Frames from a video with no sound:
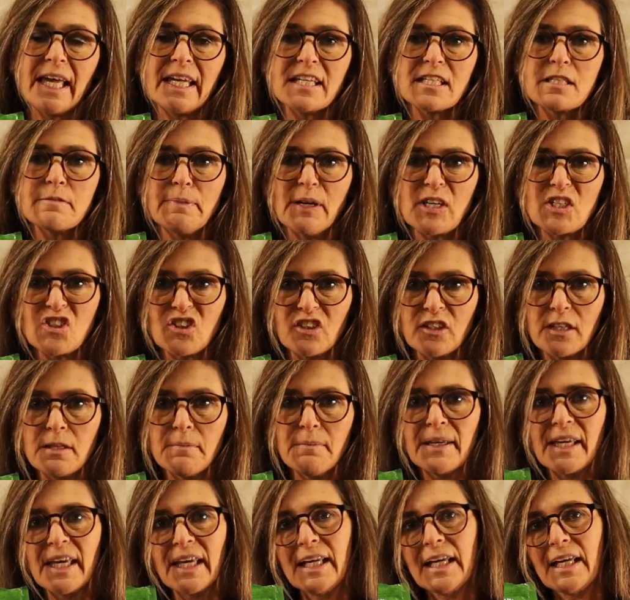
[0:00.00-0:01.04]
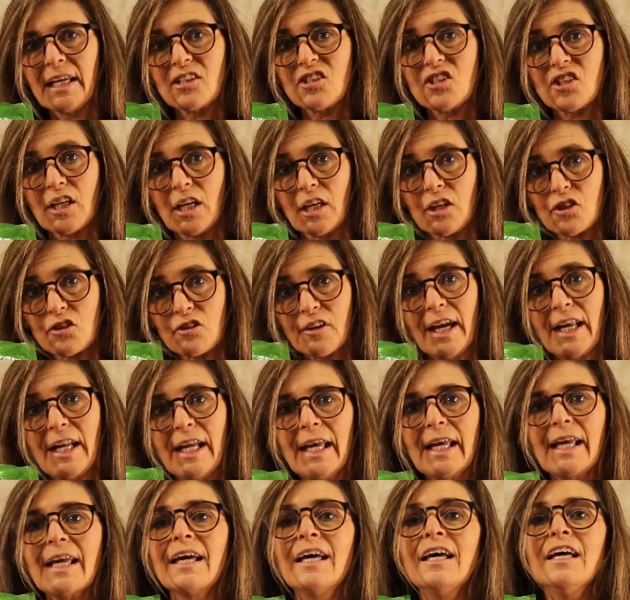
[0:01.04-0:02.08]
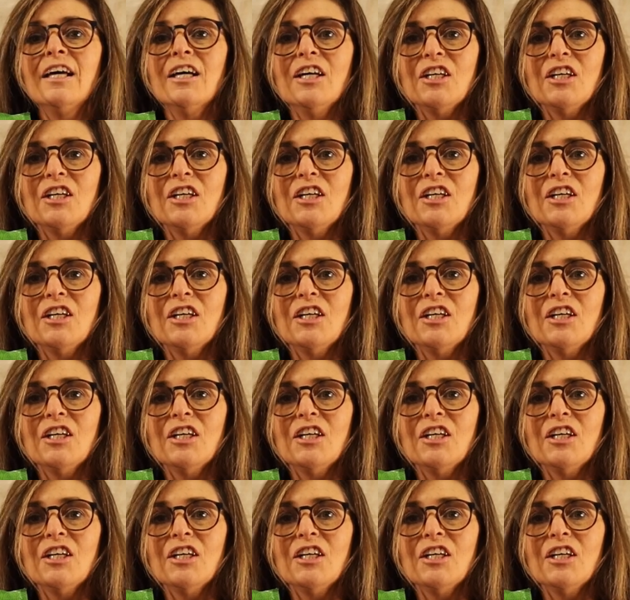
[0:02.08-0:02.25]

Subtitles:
and especially in the beginning as you get training,